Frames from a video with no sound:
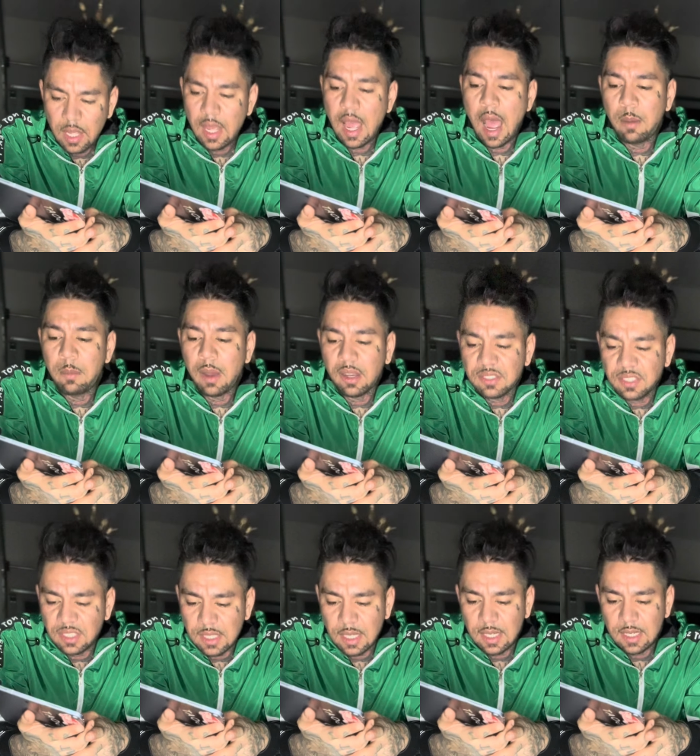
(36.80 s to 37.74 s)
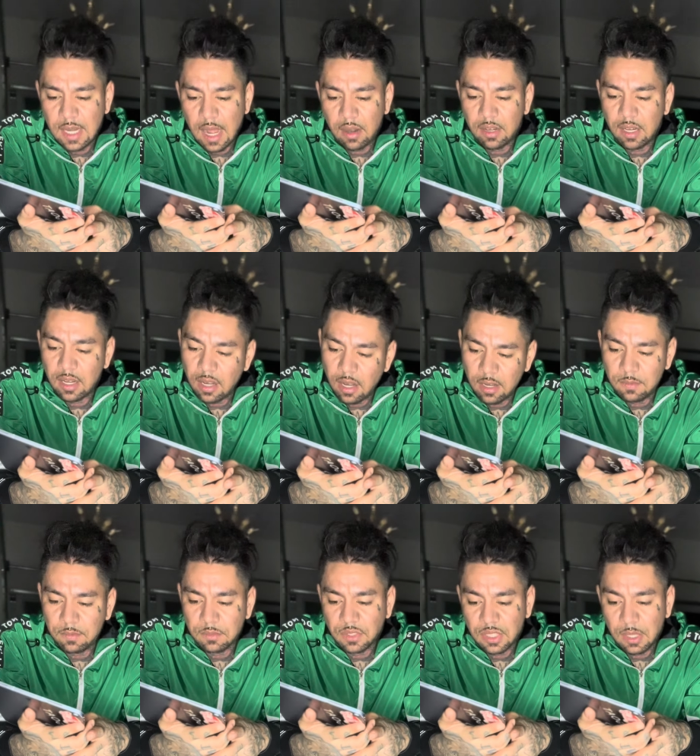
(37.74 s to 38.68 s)
How about sitting down and learning
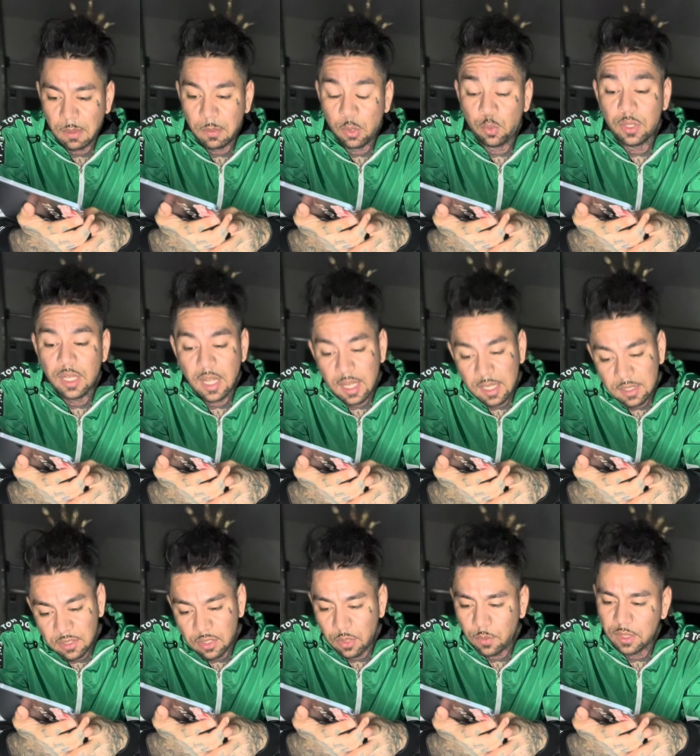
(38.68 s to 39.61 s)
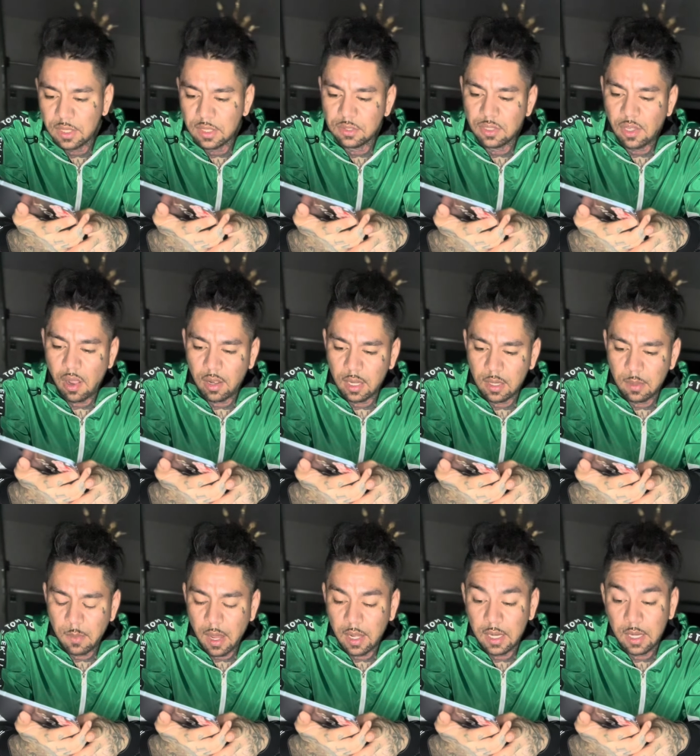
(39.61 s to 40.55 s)
from someone who does know what they're talking
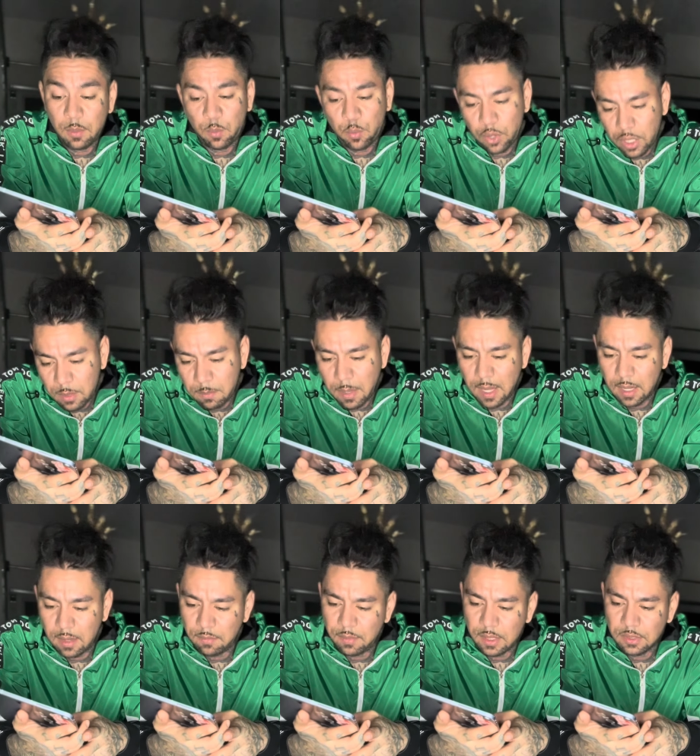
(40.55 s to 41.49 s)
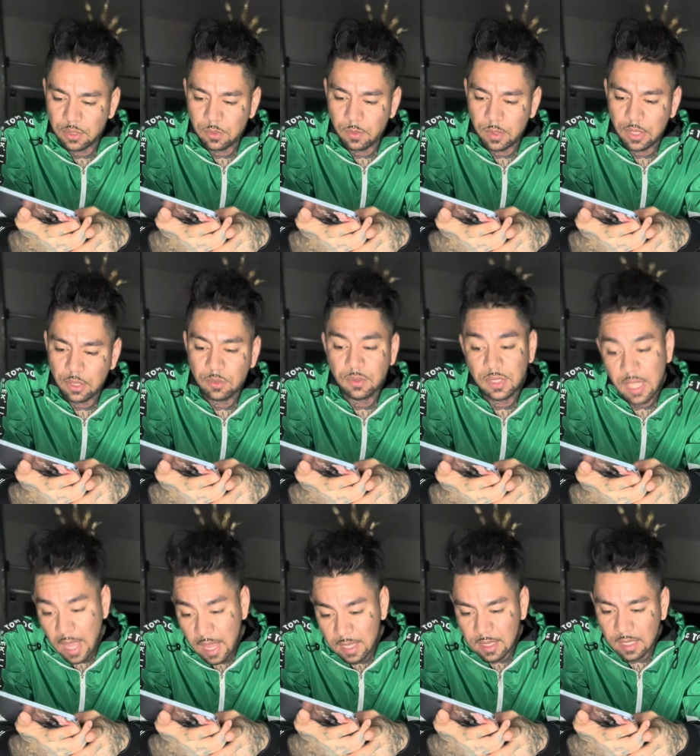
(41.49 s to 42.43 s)
about? It would benefit you when you
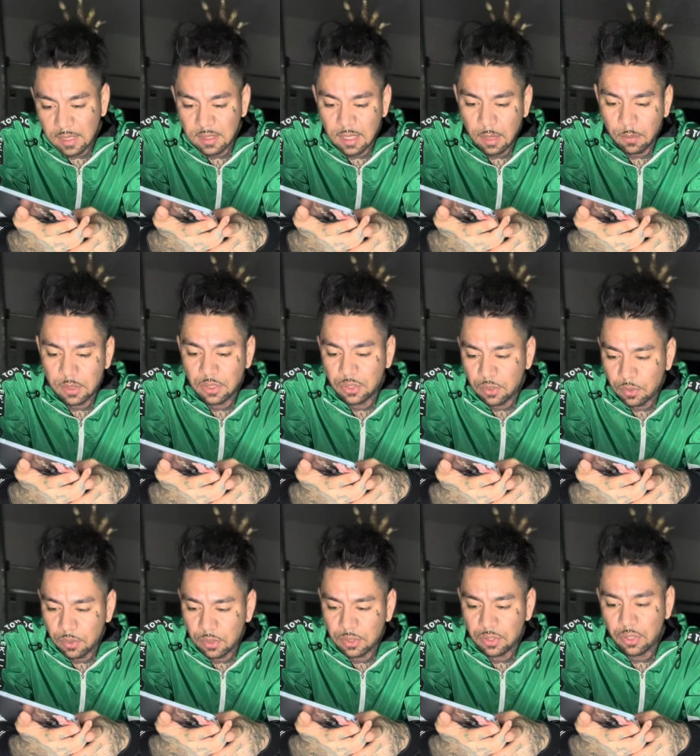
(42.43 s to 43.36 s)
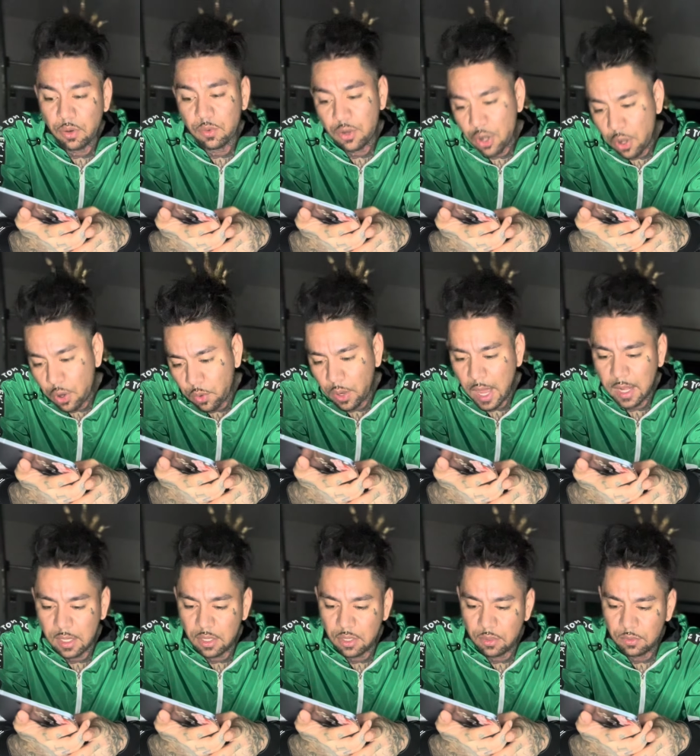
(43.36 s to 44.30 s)
take. That's not what's yours. You don't know how to
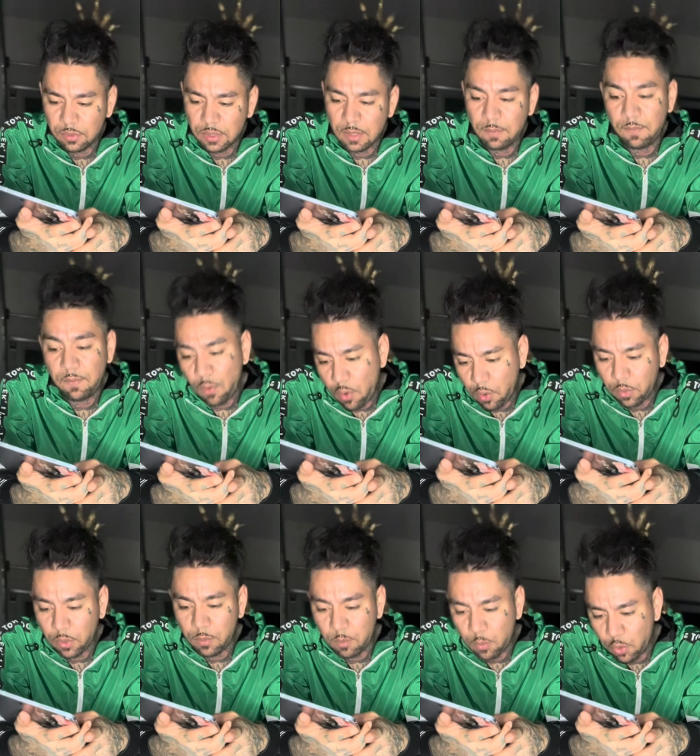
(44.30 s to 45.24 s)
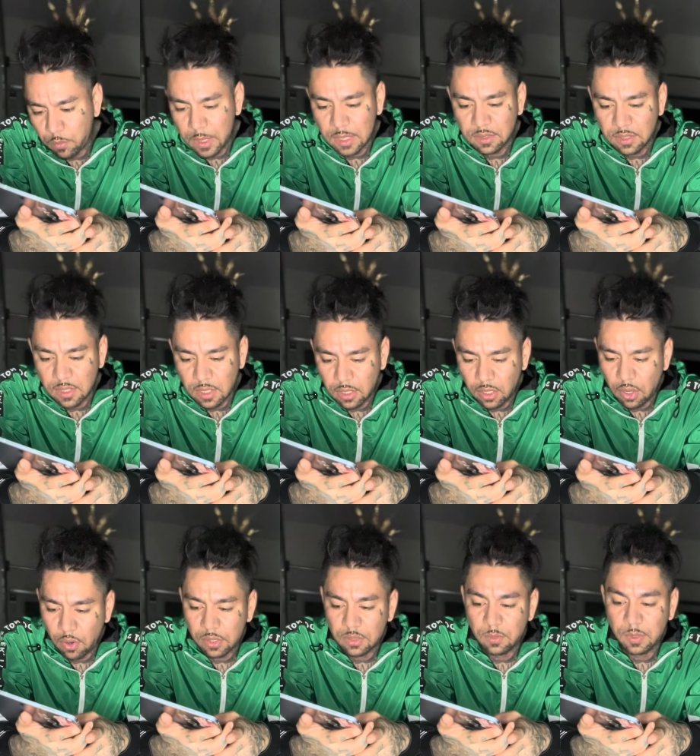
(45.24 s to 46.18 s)
use it. Forward movement is the
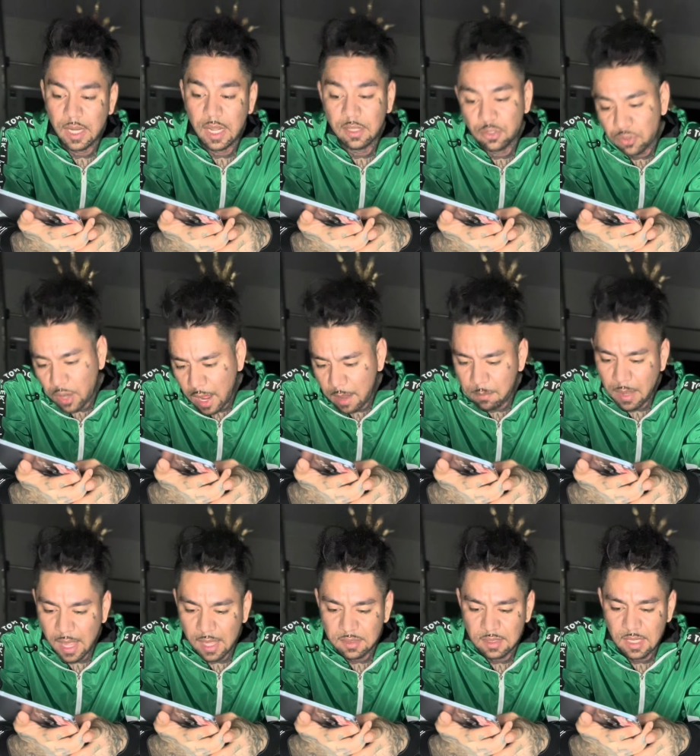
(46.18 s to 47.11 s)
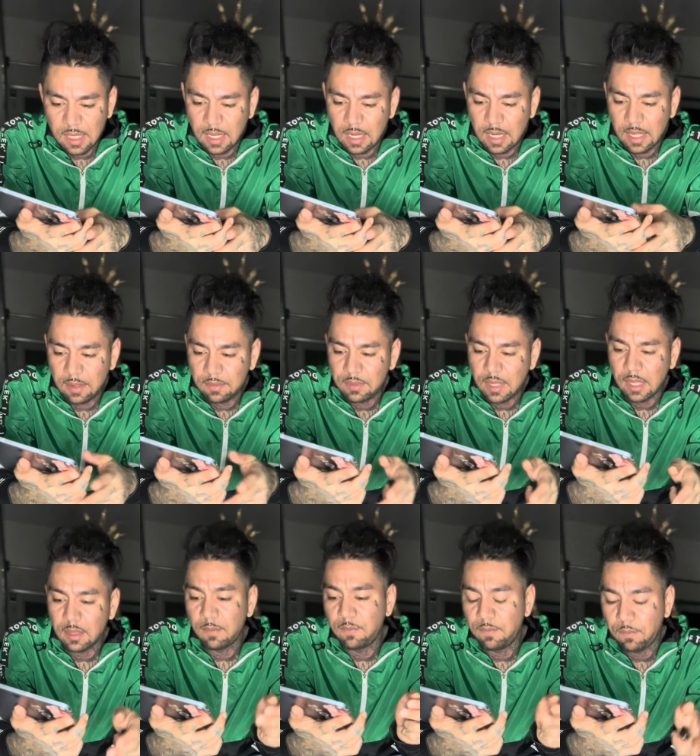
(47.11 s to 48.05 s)
goal. It's when they drive past the cliff that
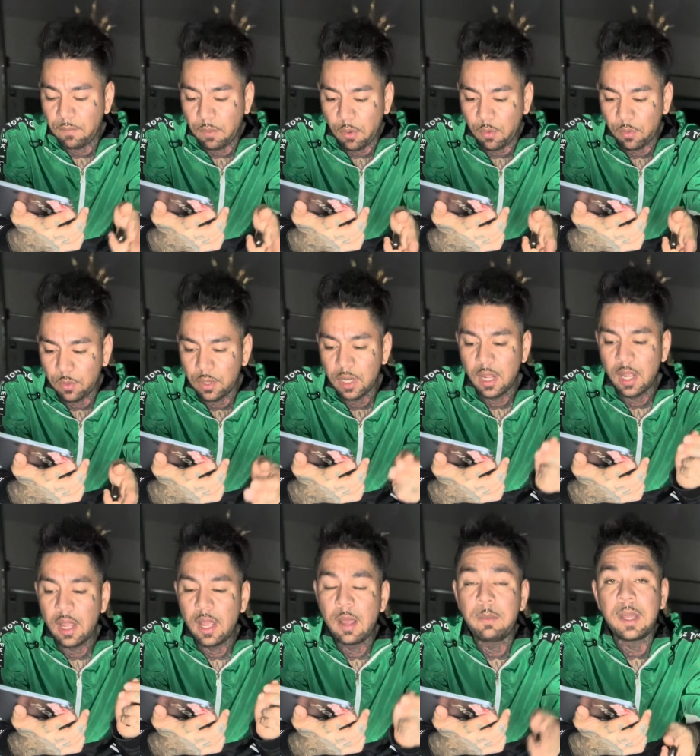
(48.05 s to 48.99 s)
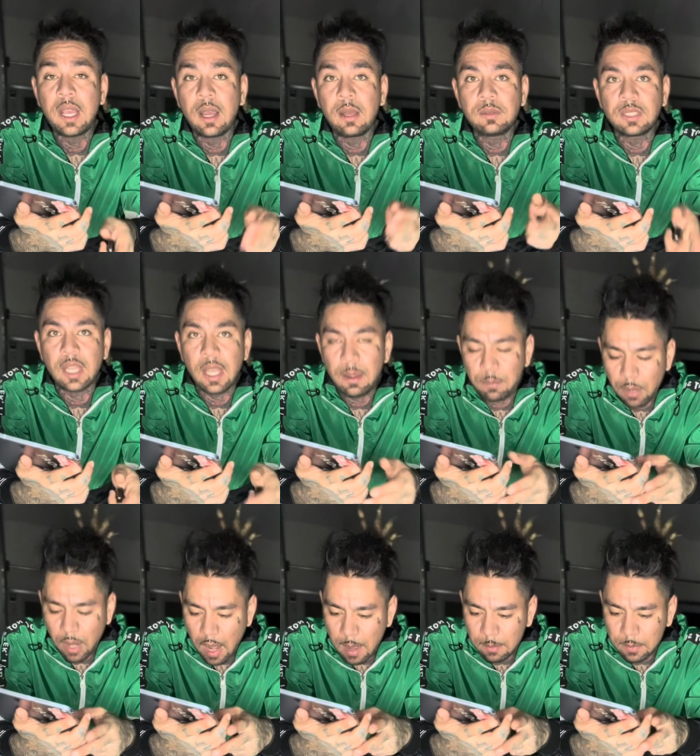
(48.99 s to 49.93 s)
the forward becomes a
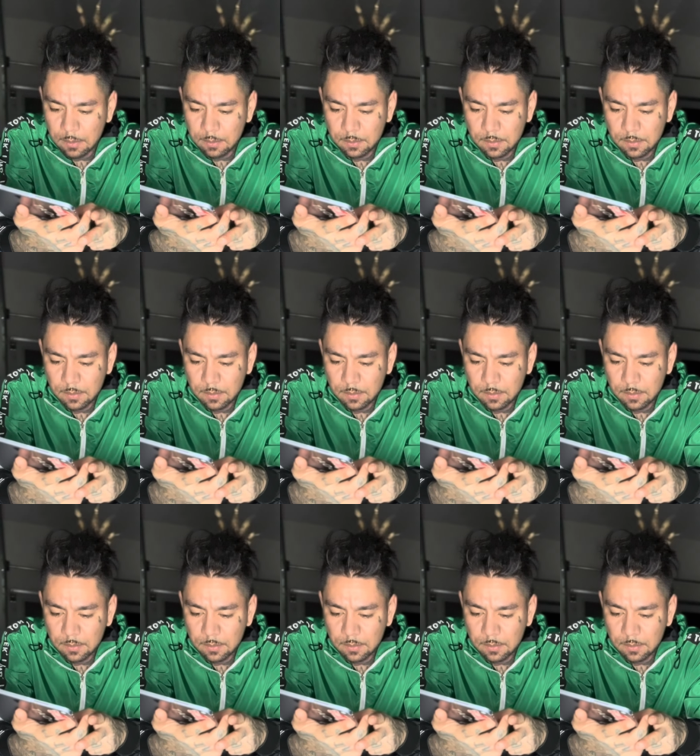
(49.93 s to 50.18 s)
problem.